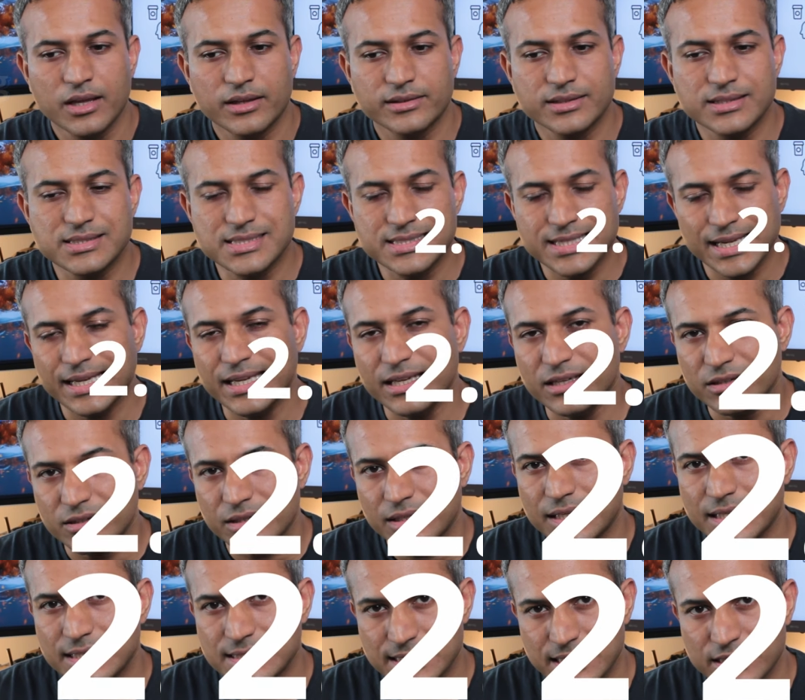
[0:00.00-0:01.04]
The second
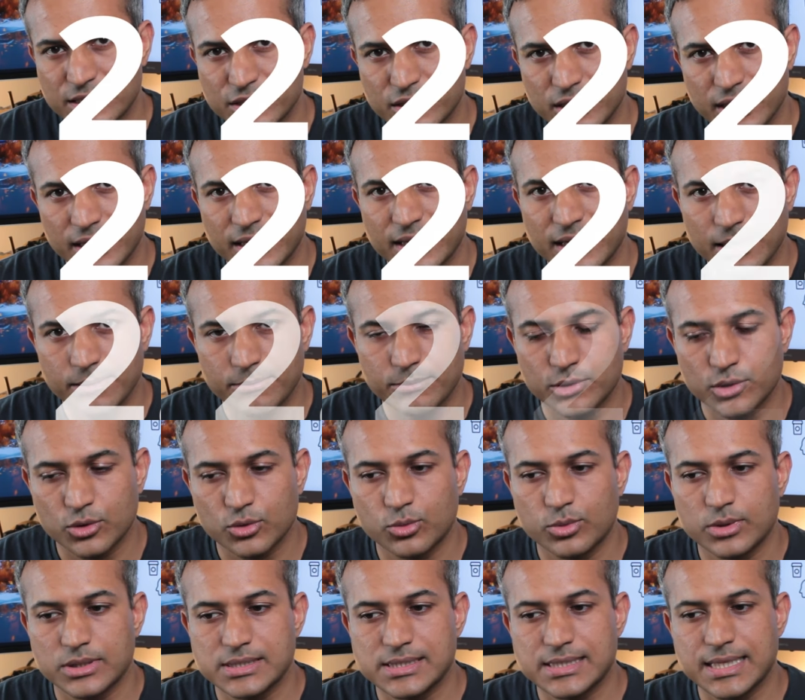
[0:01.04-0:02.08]
realization I came to
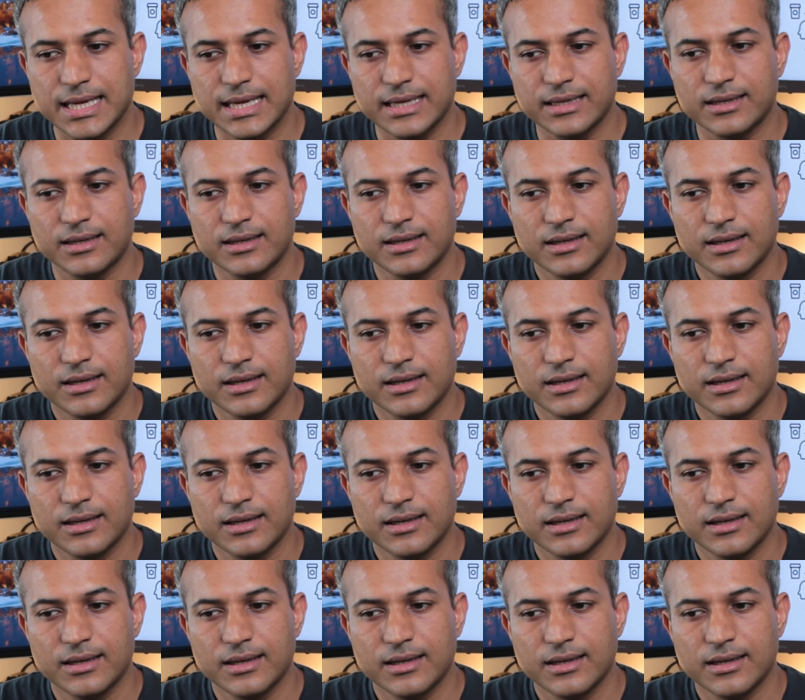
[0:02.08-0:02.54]
was that